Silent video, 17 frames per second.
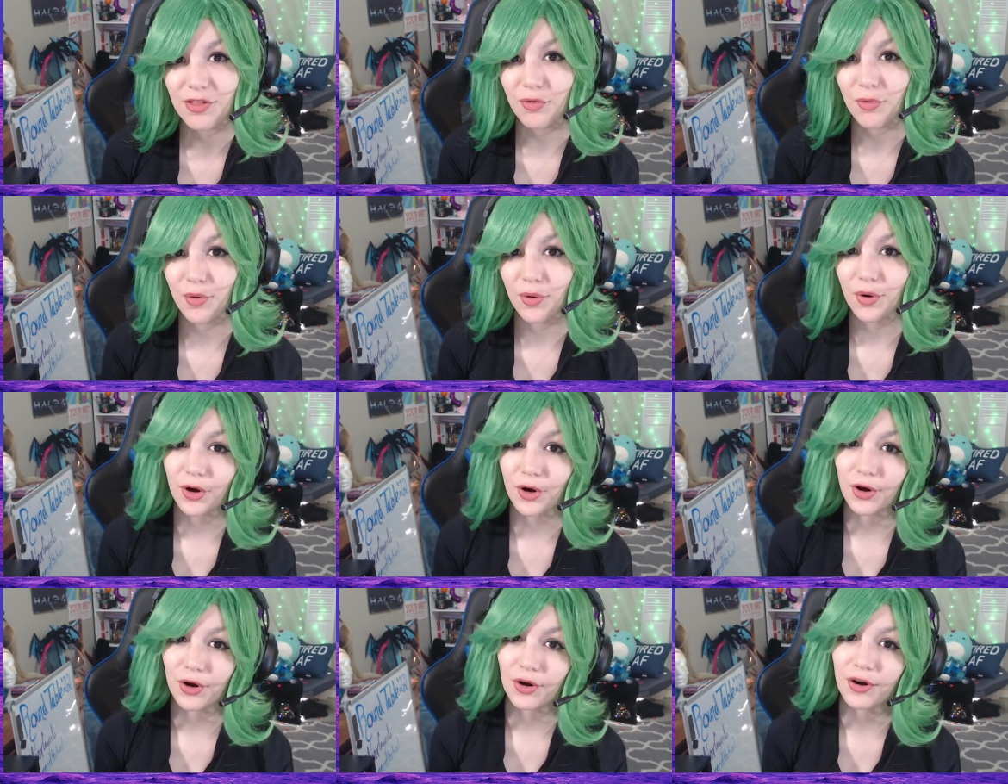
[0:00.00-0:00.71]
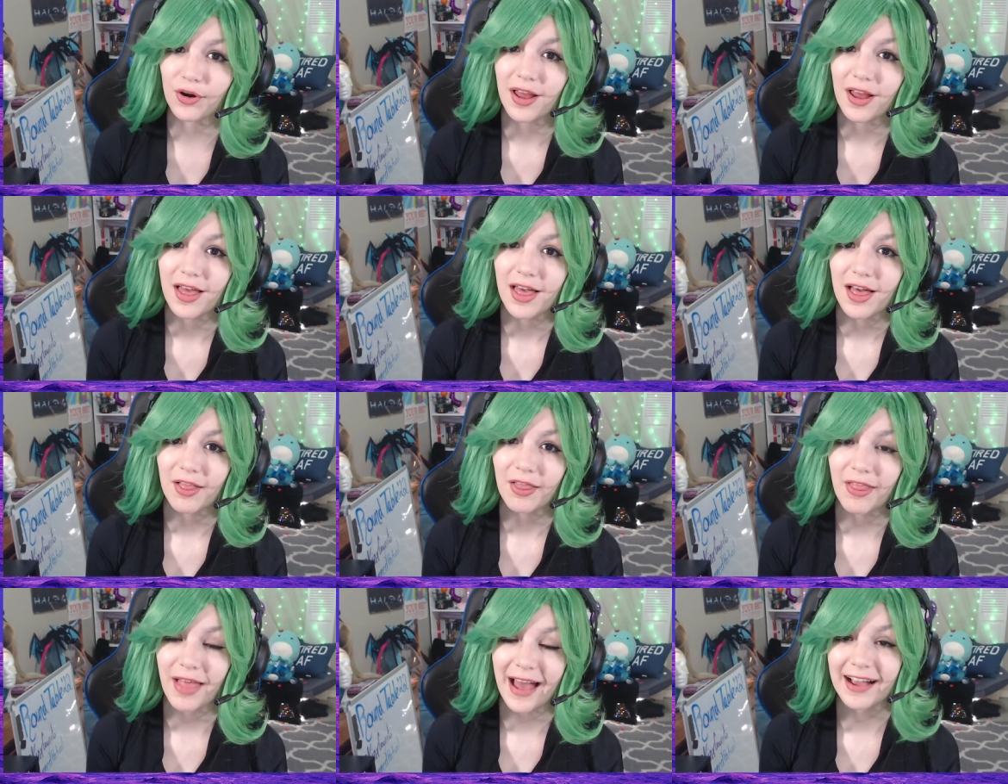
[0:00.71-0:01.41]
or her
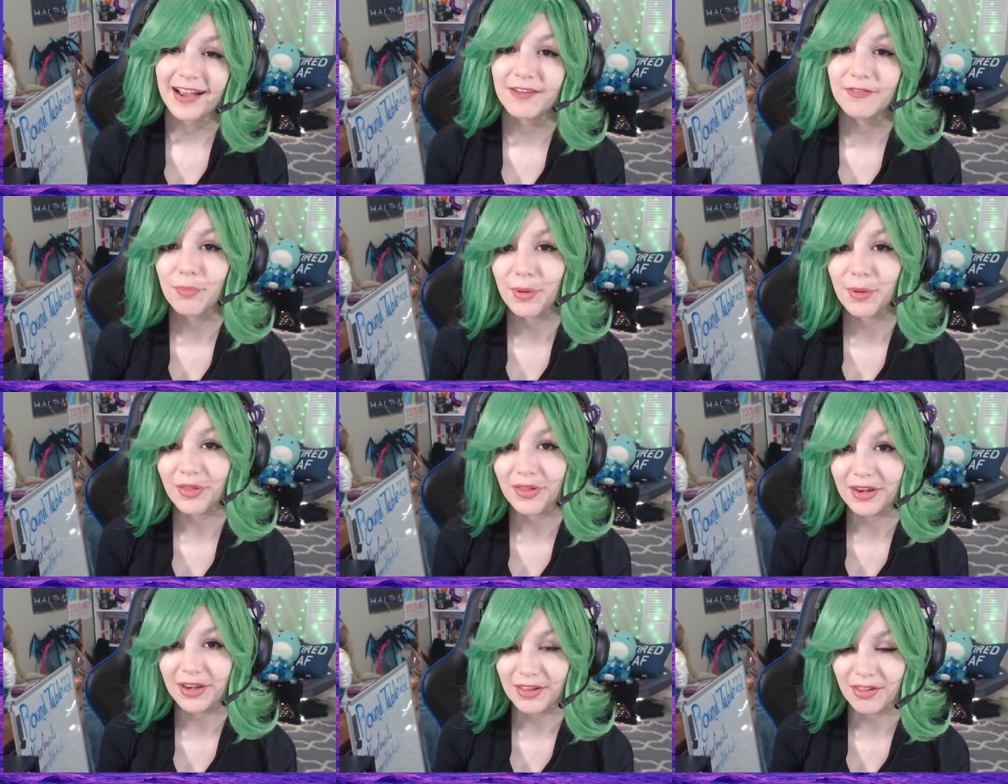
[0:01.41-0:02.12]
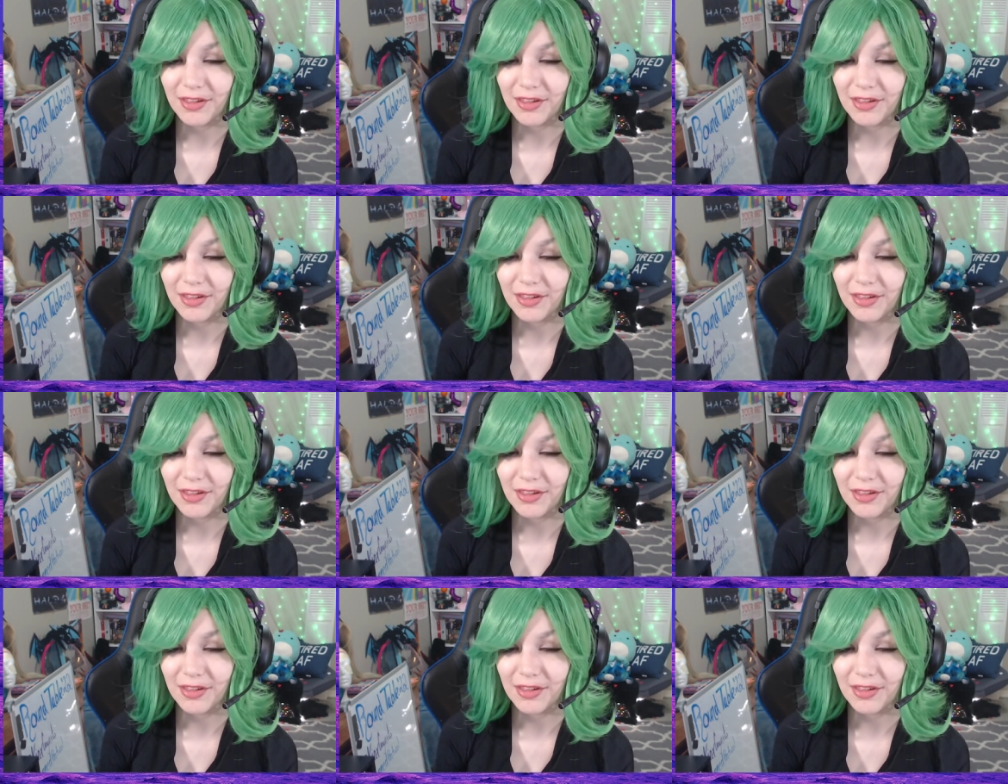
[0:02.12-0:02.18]
lack of ability